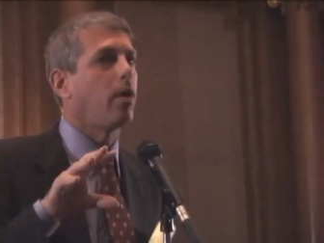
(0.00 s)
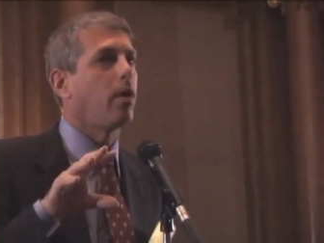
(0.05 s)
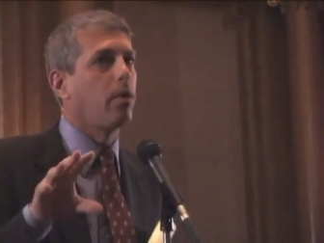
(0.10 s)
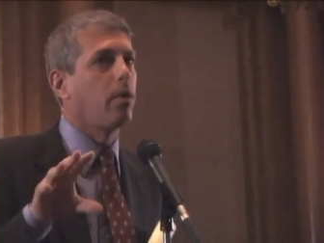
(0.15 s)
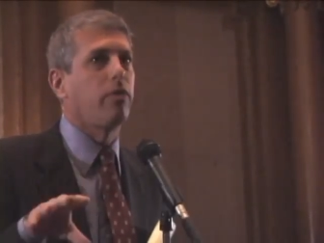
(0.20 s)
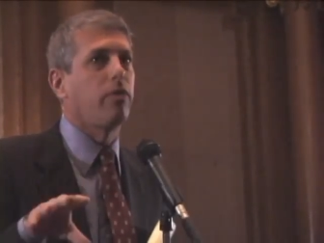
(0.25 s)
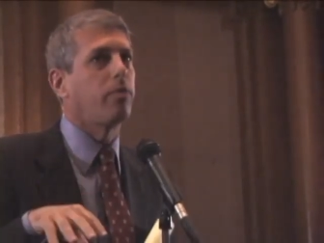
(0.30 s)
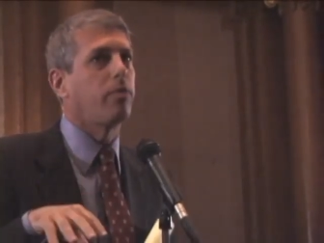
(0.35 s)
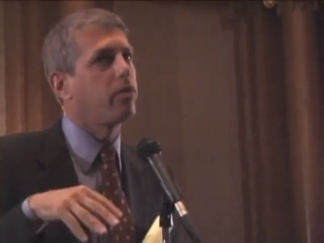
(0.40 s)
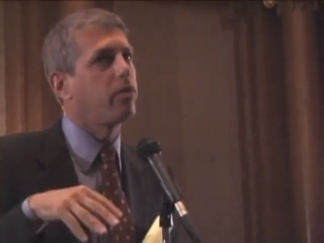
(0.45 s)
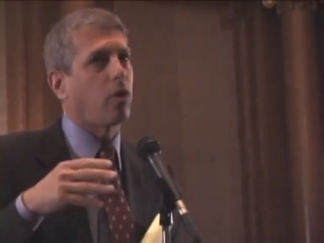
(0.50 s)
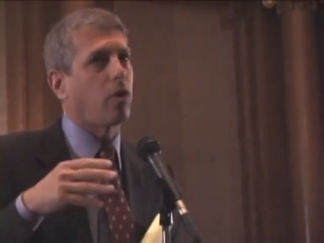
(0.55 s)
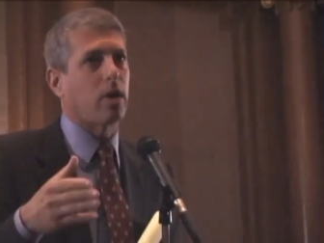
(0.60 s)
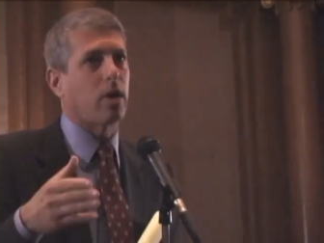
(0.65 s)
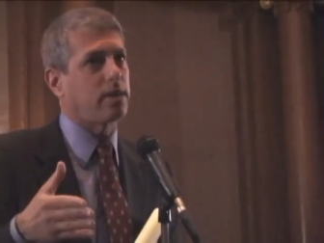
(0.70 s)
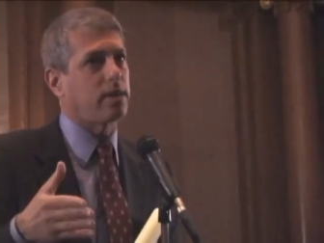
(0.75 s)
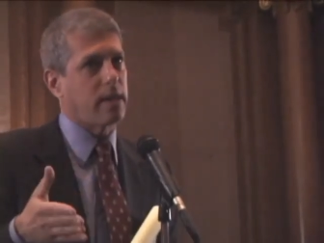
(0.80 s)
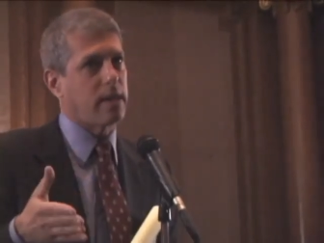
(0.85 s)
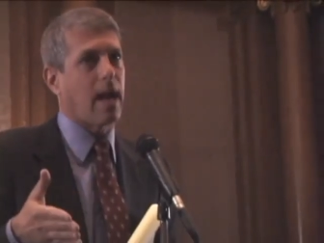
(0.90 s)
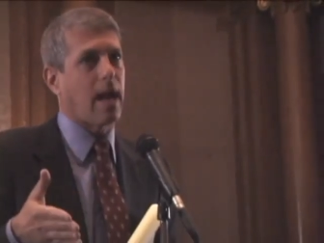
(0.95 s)
Those
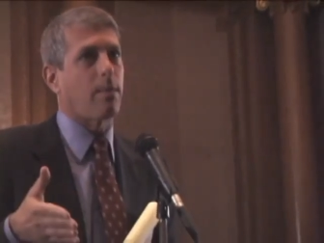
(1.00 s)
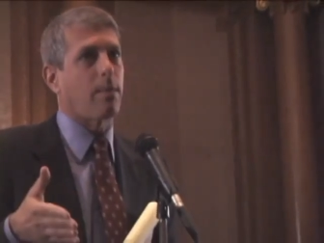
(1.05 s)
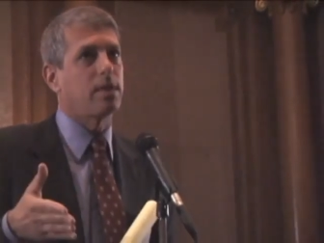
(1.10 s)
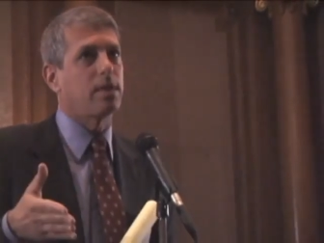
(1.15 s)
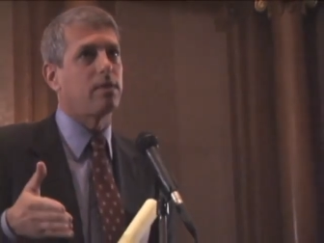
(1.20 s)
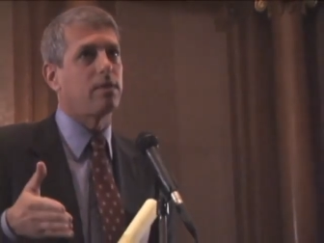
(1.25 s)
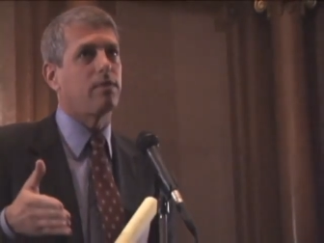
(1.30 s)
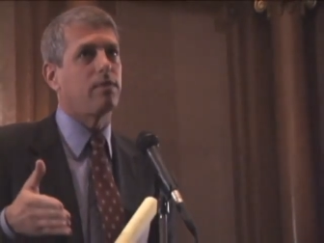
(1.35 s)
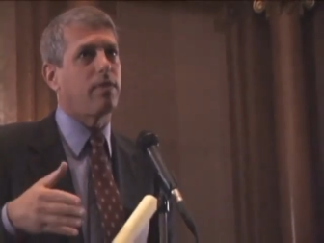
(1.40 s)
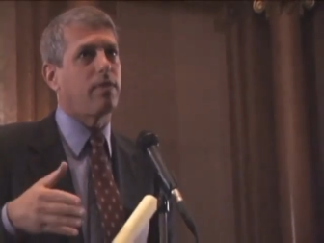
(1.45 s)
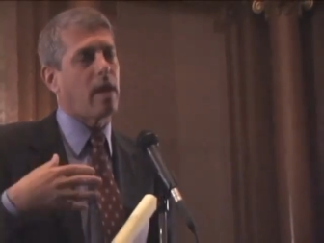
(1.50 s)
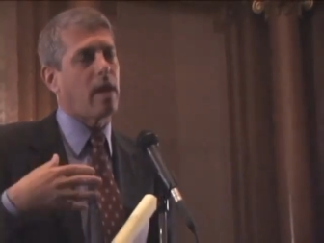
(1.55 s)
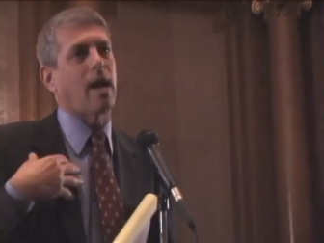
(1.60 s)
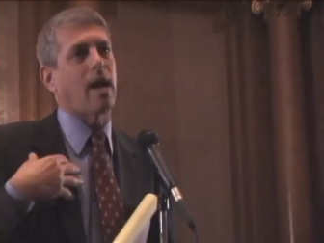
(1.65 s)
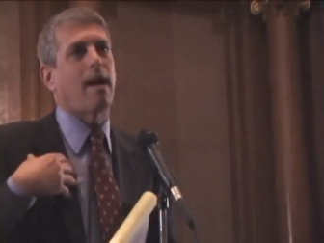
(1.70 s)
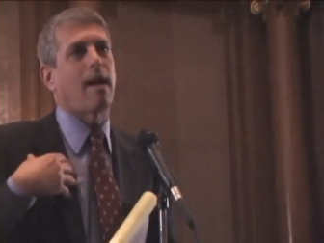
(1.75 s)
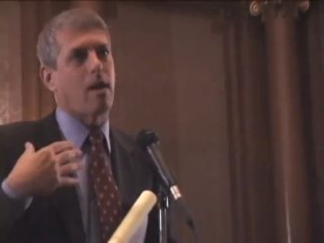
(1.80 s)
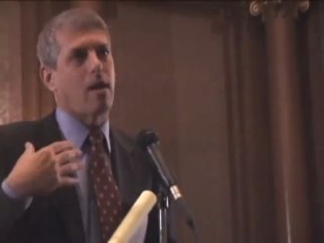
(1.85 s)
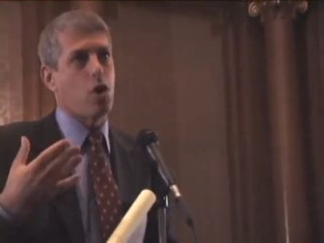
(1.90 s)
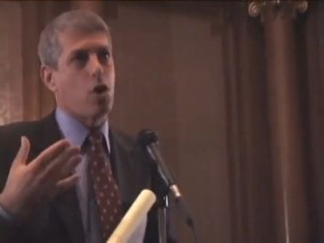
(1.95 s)
talks that I was in, that
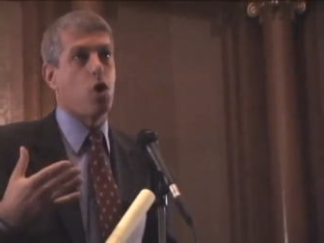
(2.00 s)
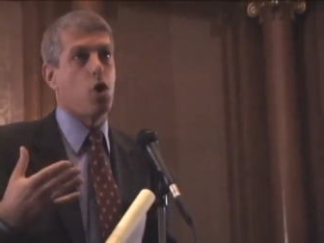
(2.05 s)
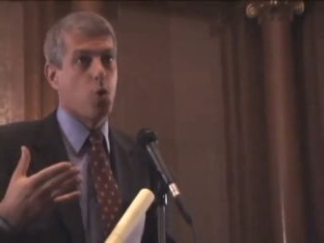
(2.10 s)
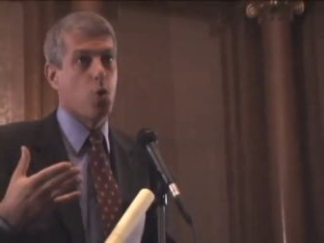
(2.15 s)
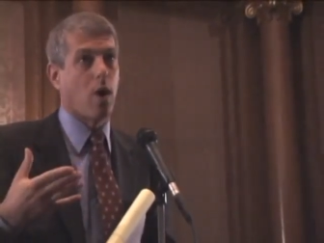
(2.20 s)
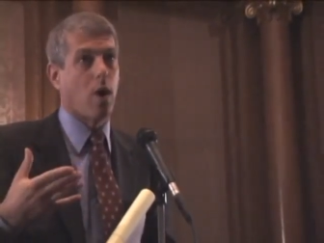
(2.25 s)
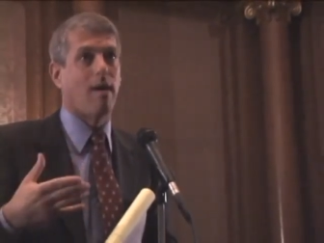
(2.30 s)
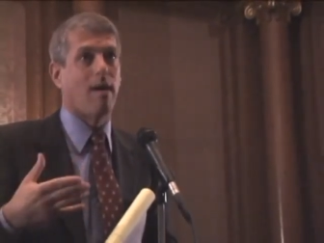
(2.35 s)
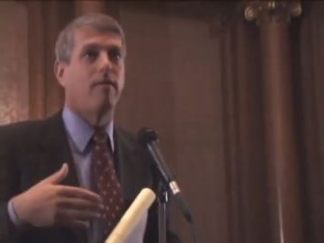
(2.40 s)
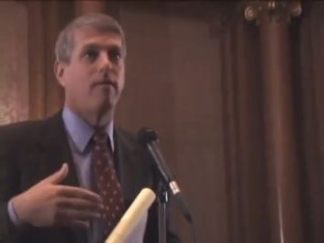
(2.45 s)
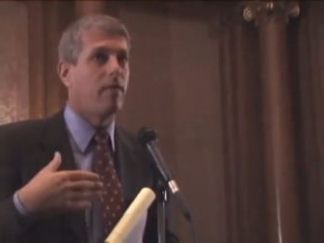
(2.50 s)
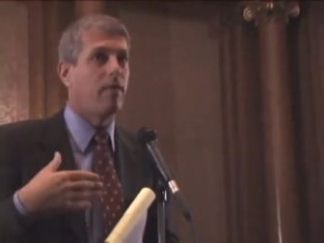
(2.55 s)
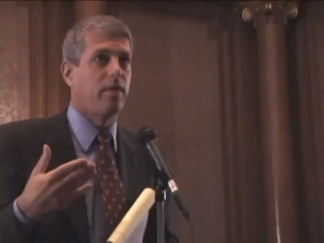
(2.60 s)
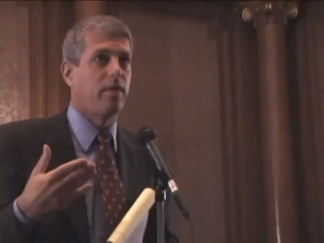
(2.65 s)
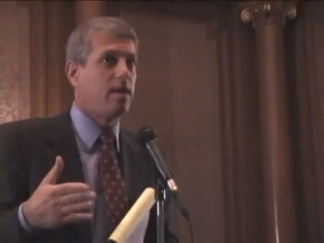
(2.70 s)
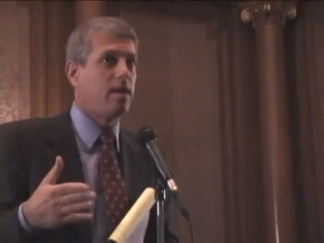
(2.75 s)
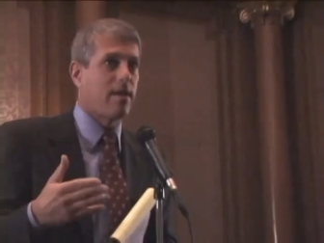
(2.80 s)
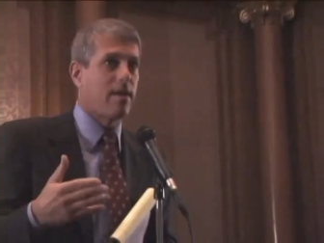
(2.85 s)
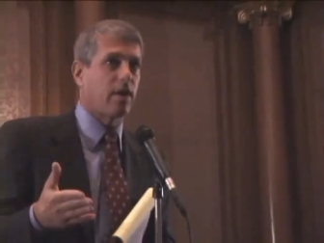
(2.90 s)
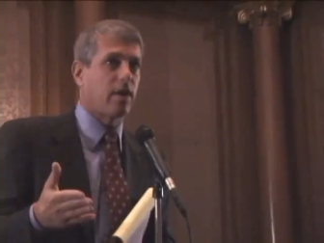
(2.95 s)
I knew of,
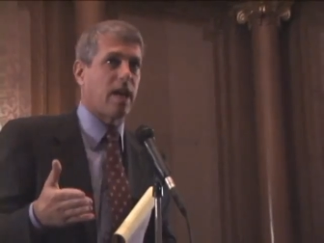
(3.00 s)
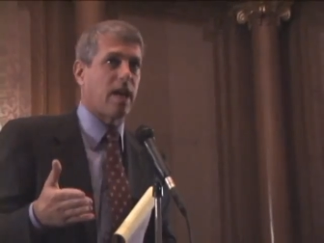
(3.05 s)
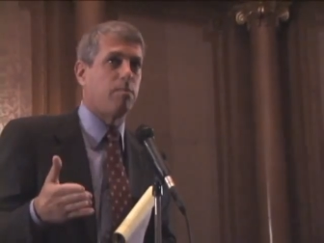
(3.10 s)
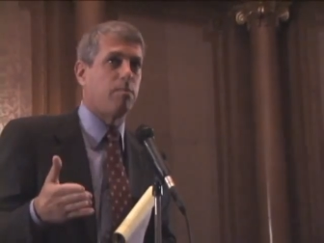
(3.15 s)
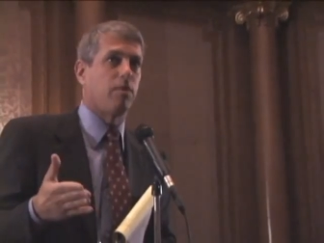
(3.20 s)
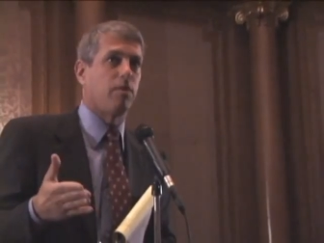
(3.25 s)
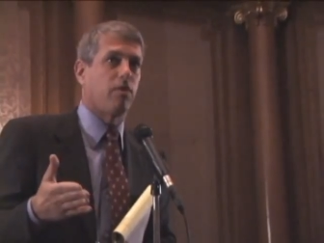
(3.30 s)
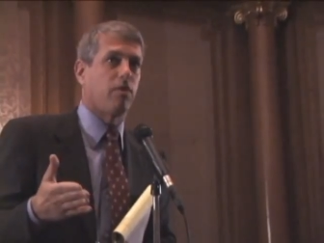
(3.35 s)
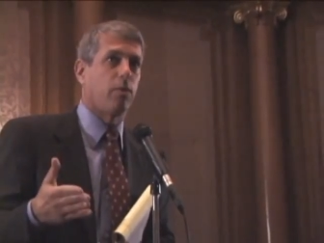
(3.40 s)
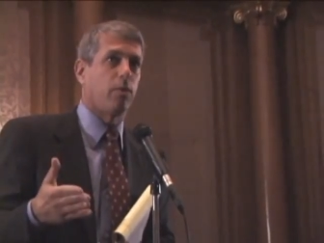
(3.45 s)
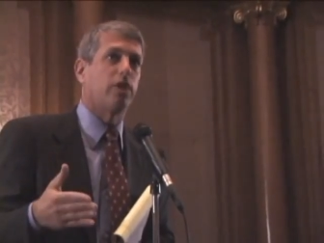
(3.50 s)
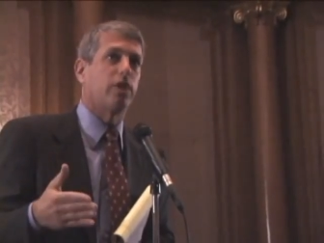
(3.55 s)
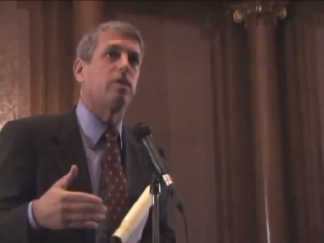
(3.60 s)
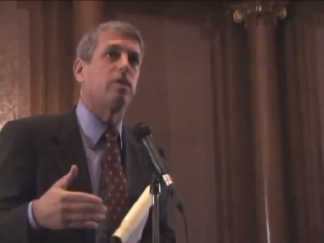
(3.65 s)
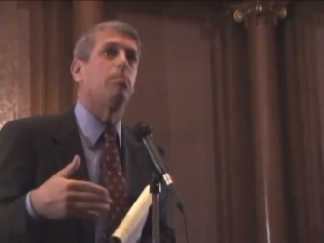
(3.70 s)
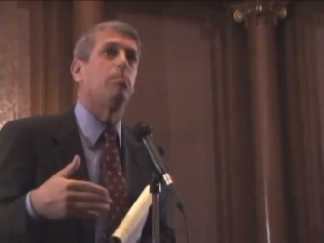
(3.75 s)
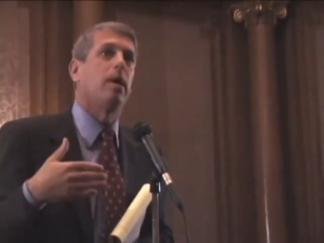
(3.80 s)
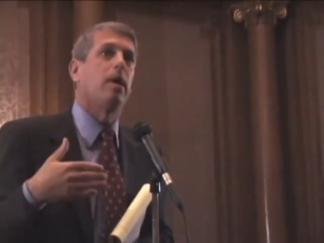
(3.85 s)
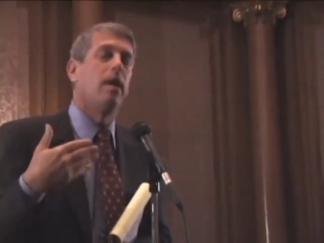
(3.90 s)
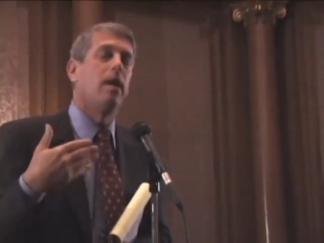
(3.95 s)
never came to
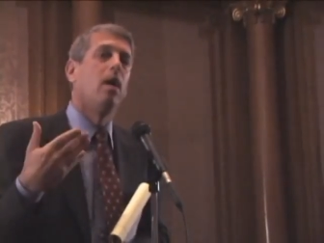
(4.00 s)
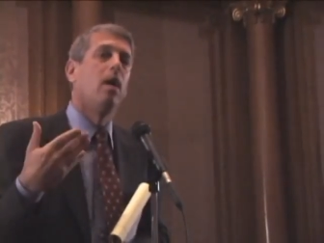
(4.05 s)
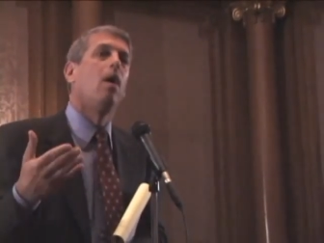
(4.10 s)
fruition, but